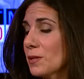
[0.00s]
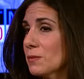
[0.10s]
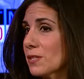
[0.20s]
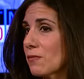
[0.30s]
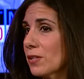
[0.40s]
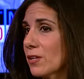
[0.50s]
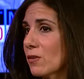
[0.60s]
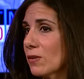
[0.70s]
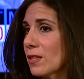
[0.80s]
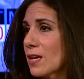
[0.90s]
people definitely don't
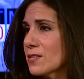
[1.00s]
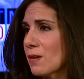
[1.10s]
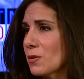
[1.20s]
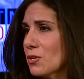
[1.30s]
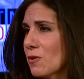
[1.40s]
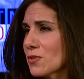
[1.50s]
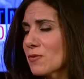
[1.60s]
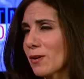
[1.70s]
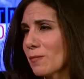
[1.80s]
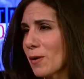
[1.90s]
realize that, but you also
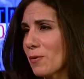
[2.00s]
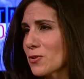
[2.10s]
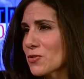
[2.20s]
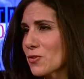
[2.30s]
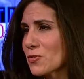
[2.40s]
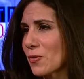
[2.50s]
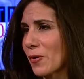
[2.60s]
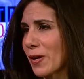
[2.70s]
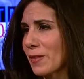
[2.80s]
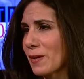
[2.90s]
had a, a personal
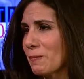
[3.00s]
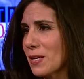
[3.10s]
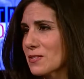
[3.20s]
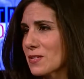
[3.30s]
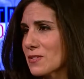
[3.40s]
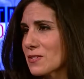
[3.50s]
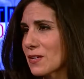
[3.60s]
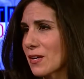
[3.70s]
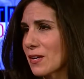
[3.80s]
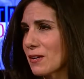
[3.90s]
story that makes this
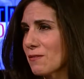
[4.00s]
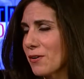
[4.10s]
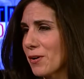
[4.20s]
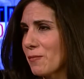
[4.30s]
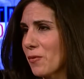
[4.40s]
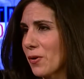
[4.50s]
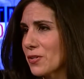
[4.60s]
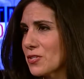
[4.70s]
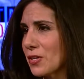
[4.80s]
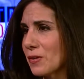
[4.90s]
very
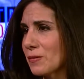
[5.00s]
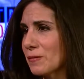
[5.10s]
important to you.